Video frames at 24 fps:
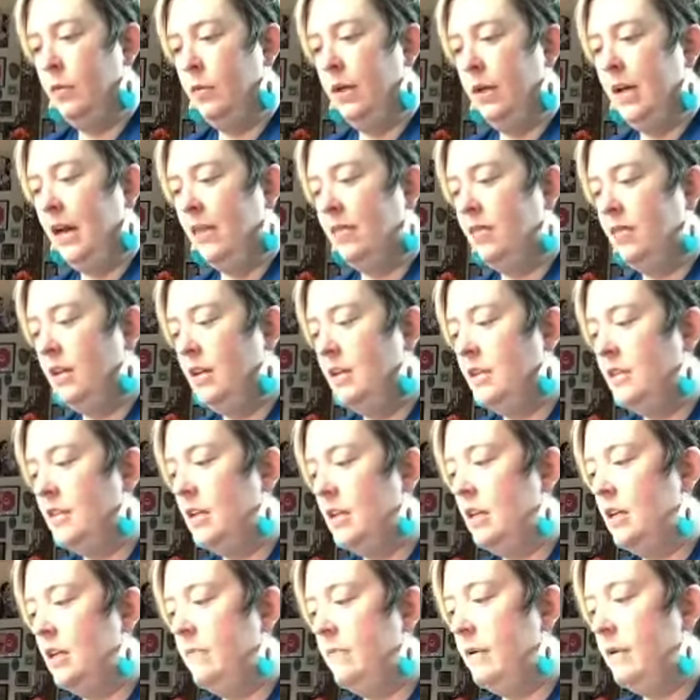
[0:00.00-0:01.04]
We got these
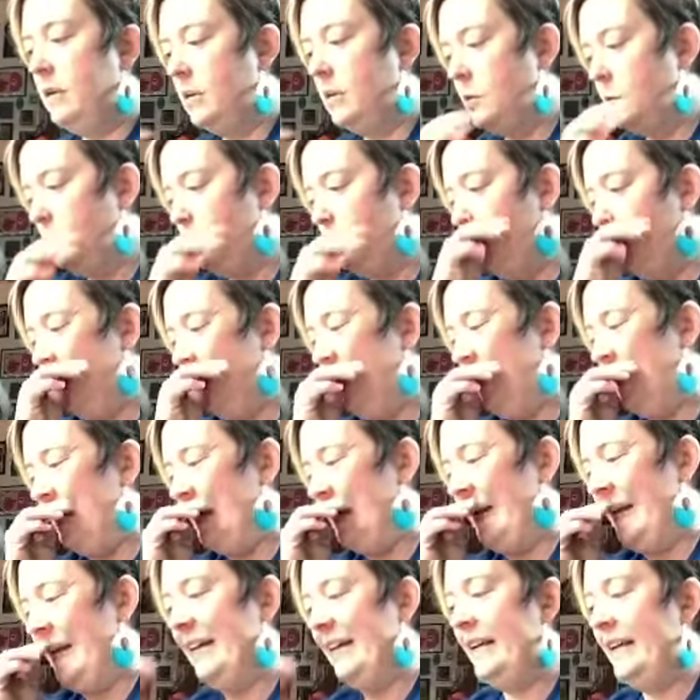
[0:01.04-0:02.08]
in because we
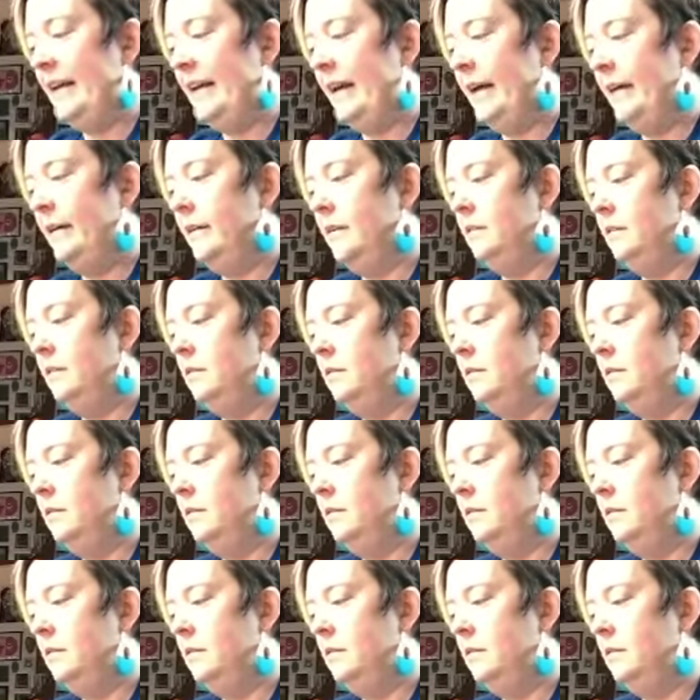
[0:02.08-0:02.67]
couldn't get,